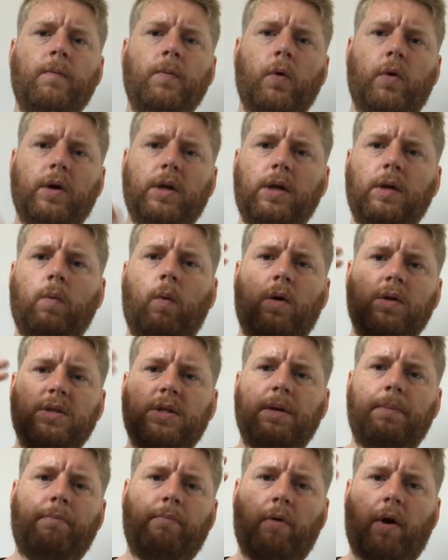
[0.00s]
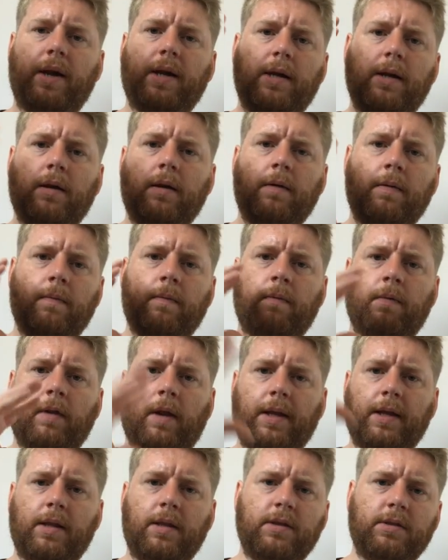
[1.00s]
or you need ones that brighten
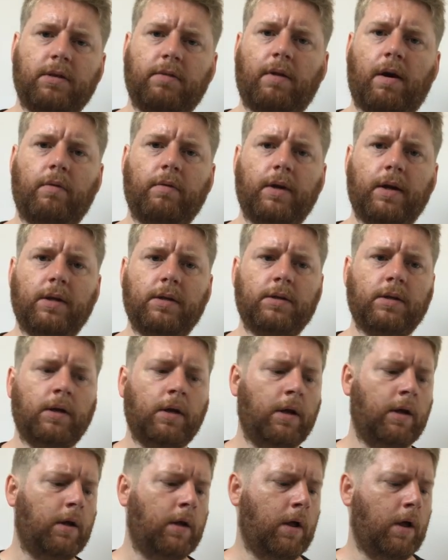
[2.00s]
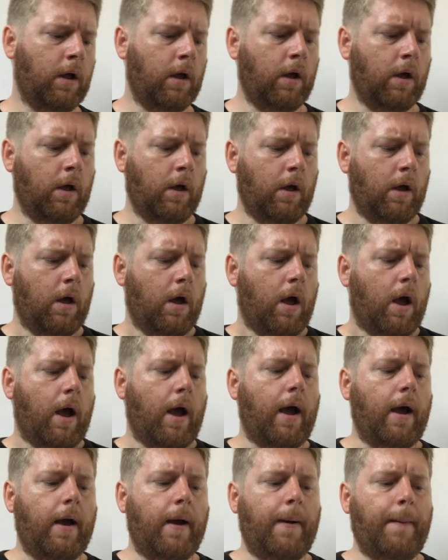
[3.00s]
like the surroundings.
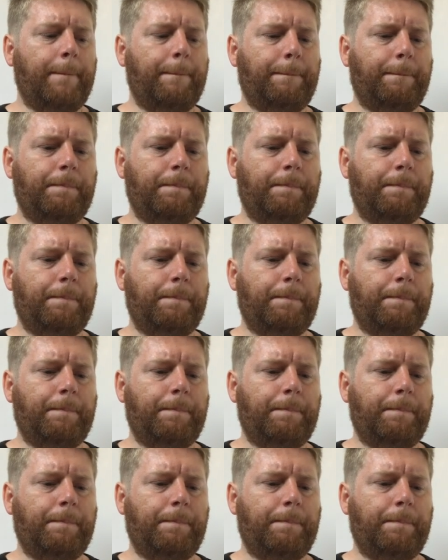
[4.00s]
But